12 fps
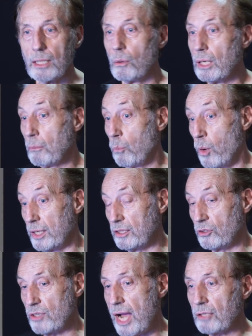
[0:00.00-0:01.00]
And what
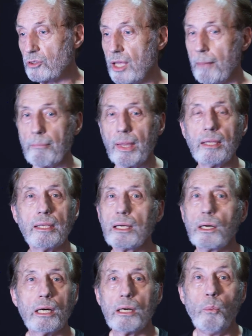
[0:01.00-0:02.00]
distracts them?
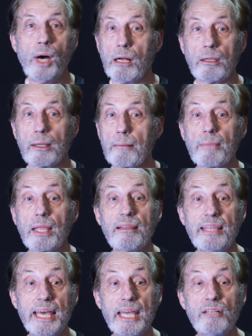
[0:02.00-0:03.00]
Well,
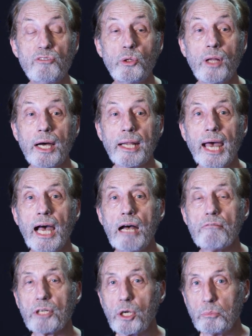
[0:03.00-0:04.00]
they do not
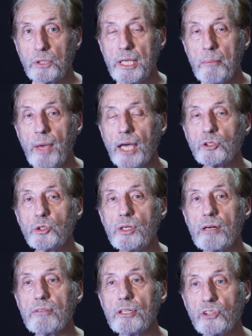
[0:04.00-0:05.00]
have a complete mastery
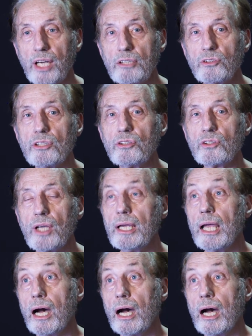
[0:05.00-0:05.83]
of their senses.